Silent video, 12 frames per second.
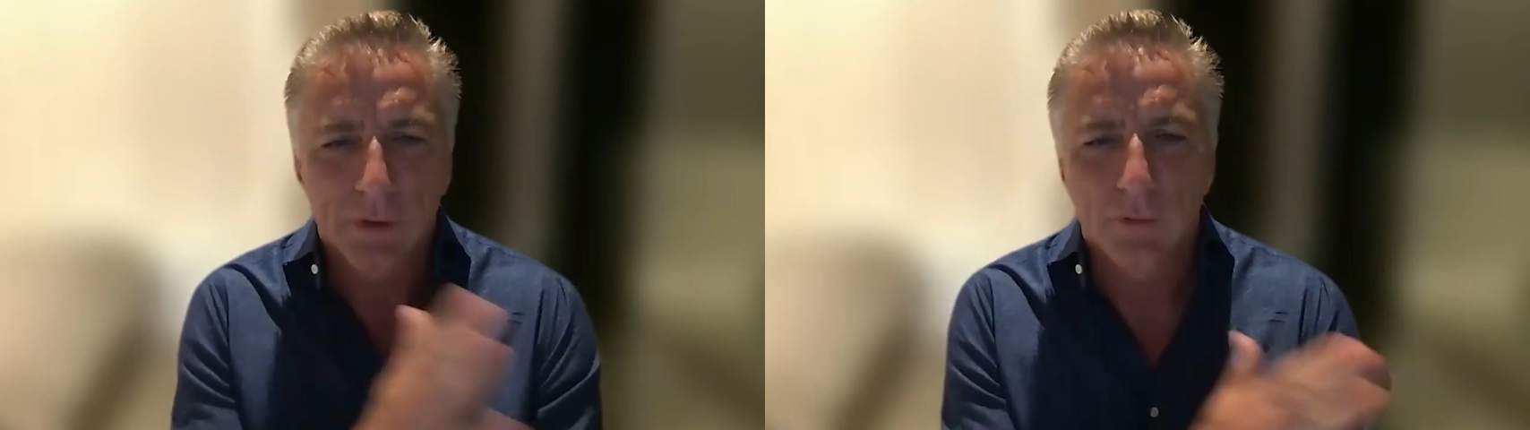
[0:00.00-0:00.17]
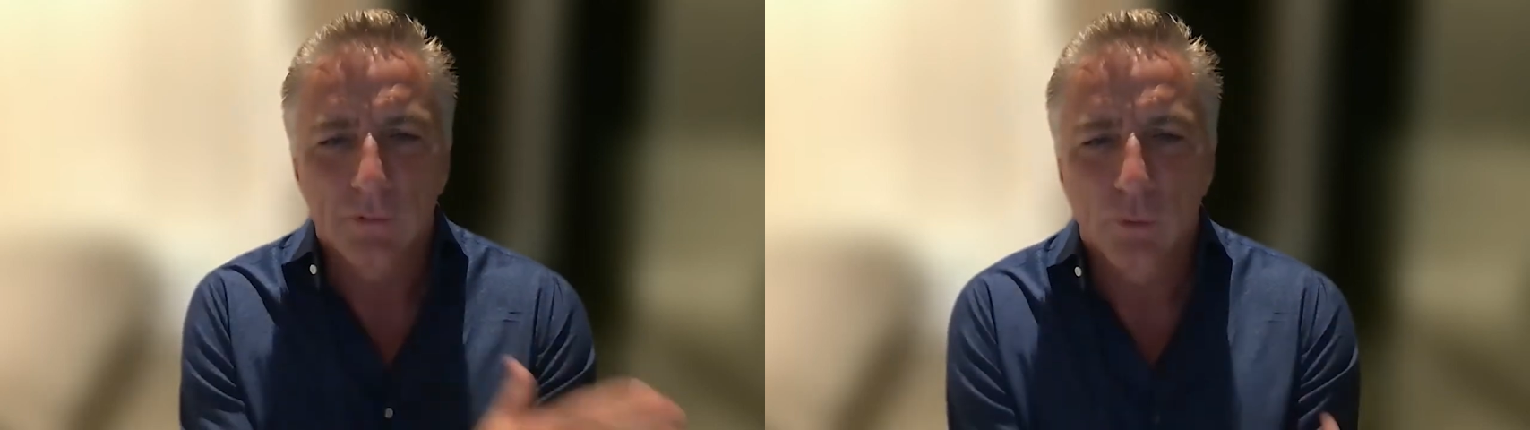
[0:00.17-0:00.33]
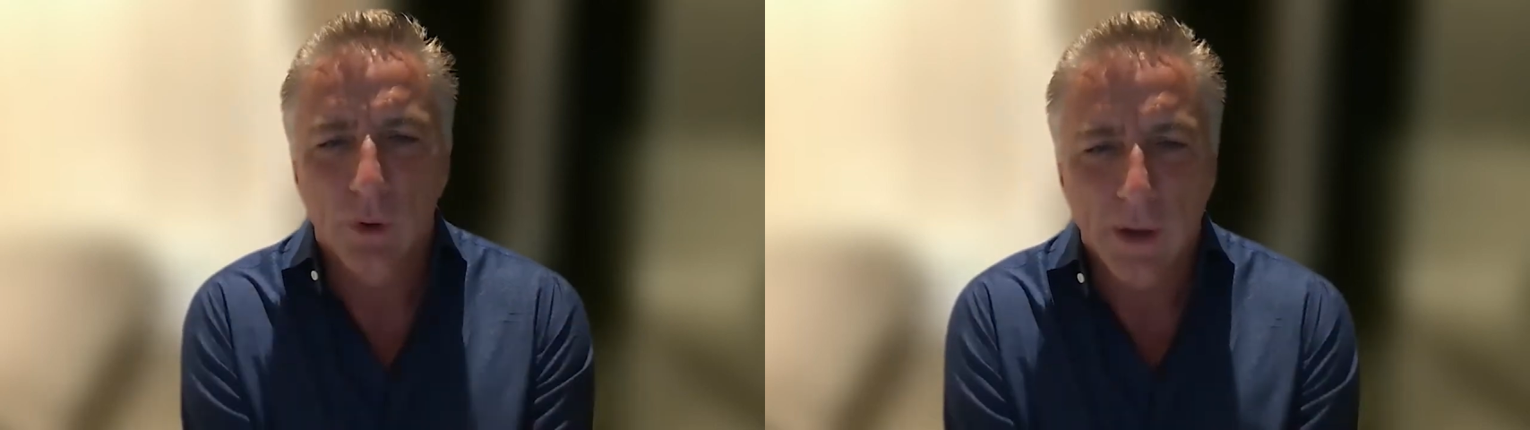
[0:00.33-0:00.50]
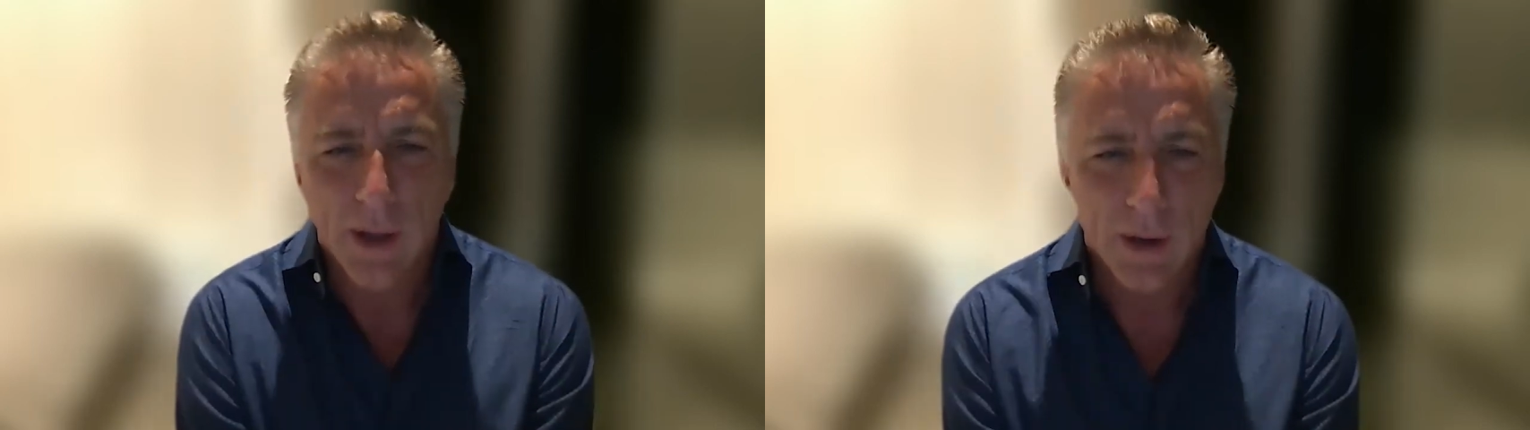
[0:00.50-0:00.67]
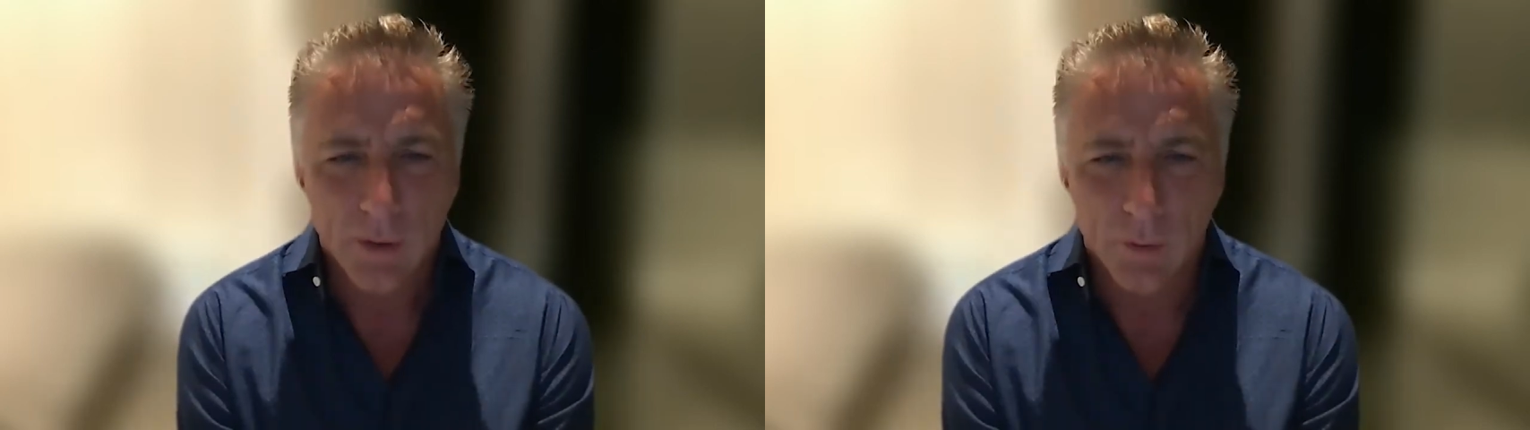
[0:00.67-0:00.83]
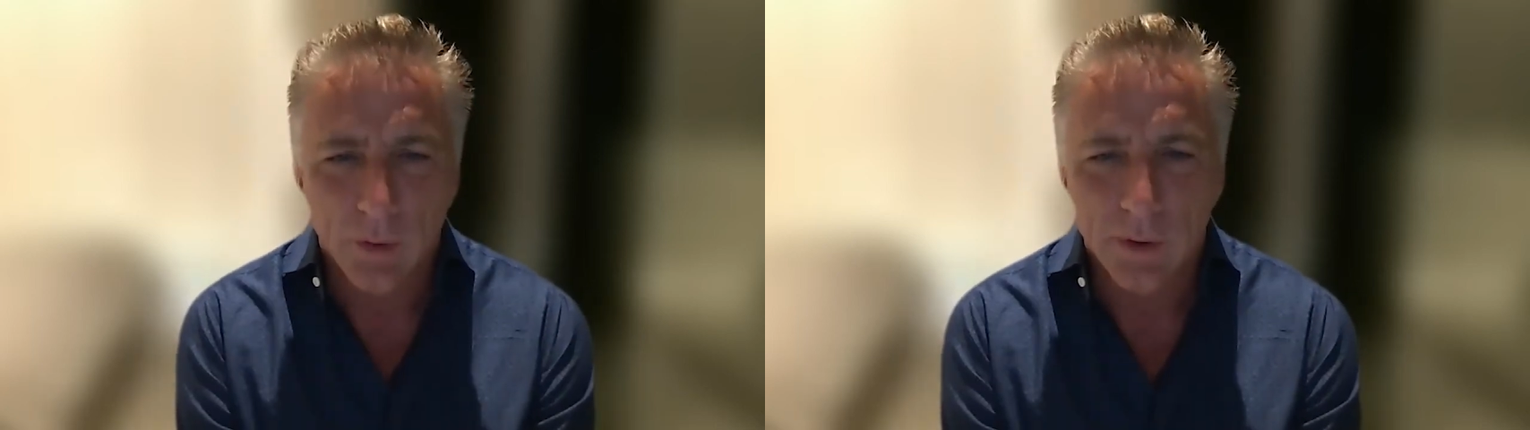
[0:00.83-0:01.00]
our four
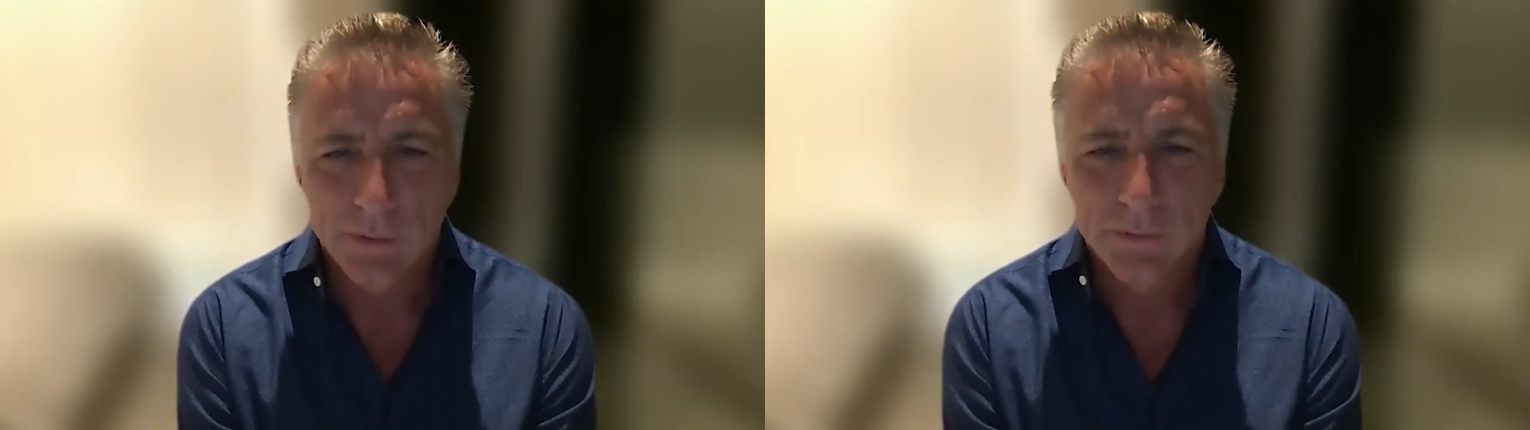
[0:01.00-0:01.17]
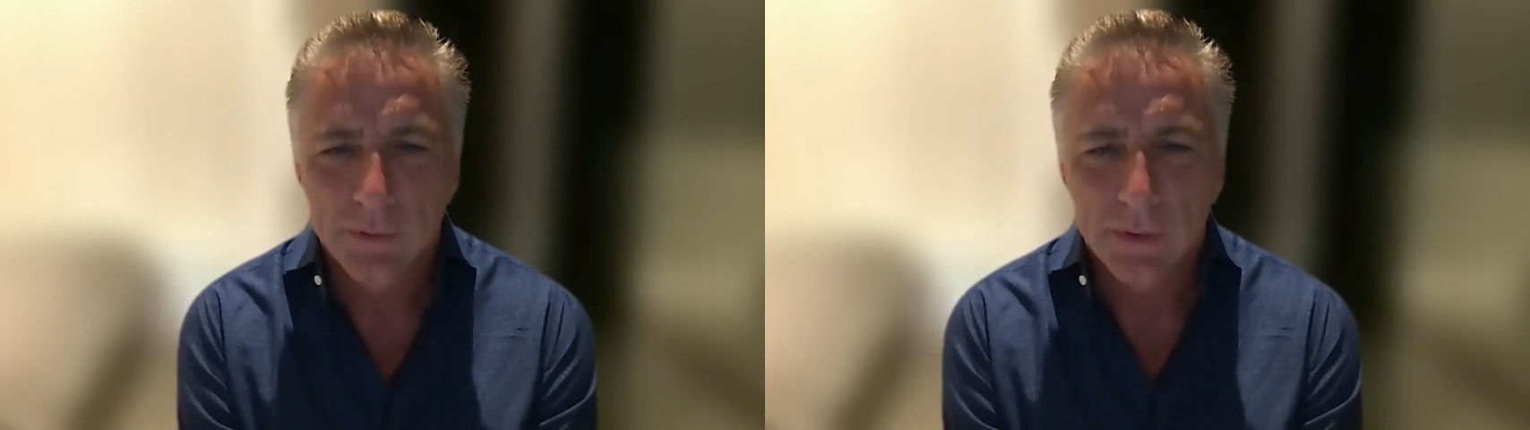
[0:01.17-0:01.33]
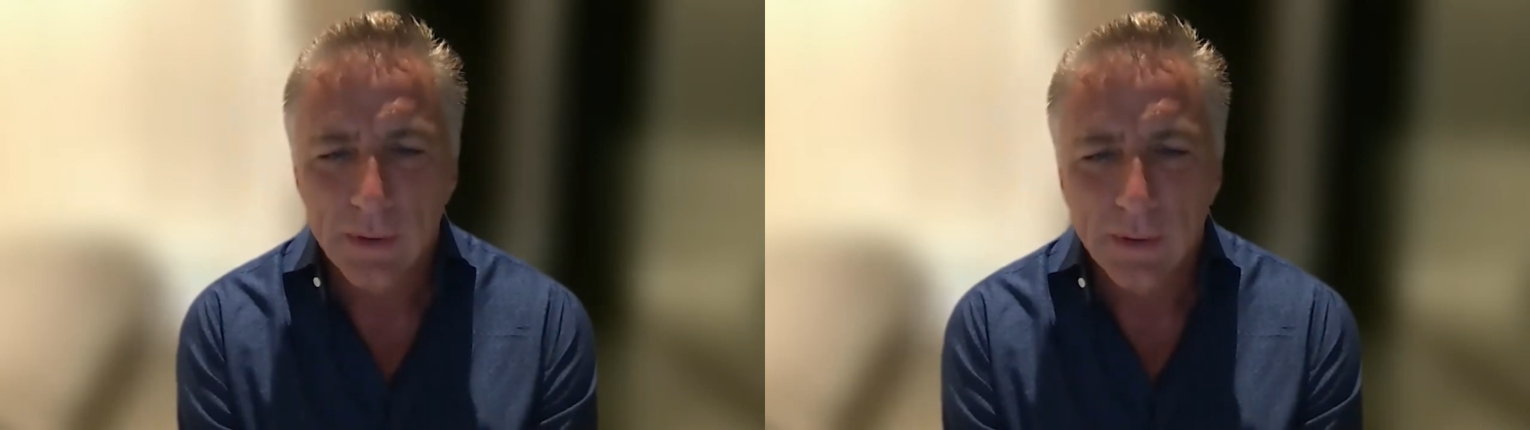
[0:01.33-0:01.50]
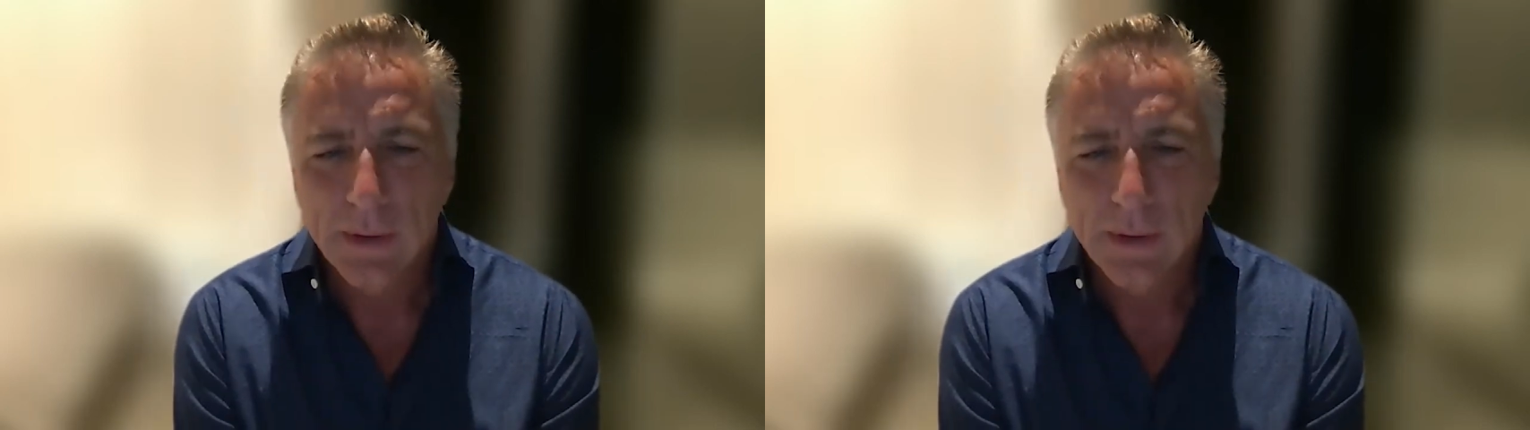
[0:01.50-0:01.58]
categories,